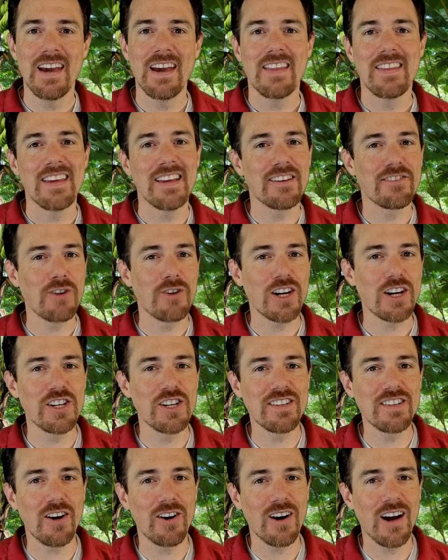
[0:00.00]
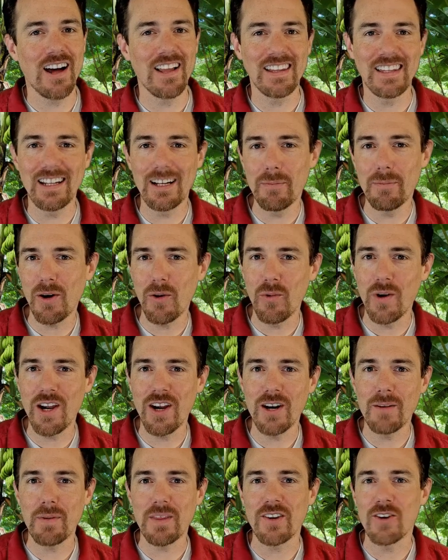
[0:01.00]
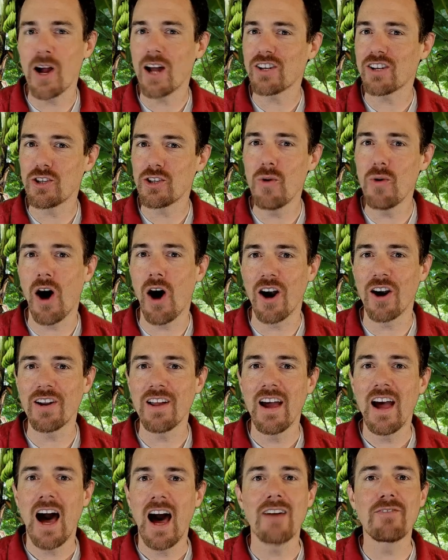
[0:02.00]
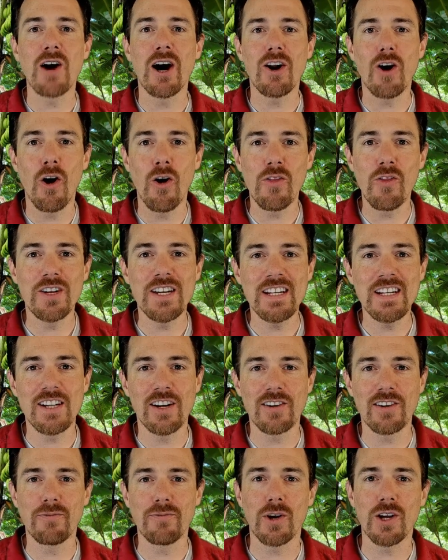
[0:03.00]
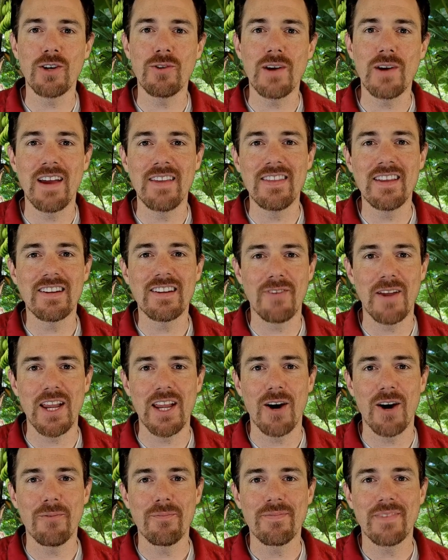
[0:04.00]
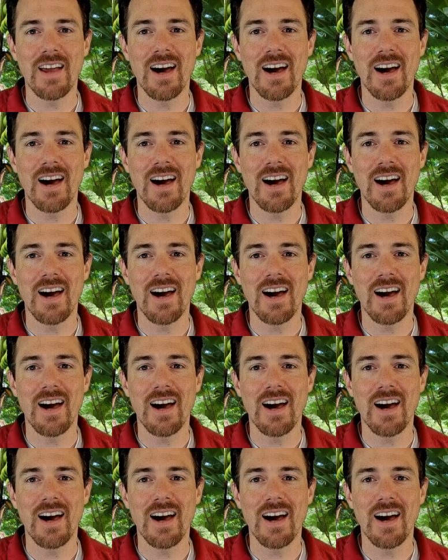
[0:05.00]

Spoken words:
The instructions are a little bit weird, but they're not too hard. I've got all the details for you in this video.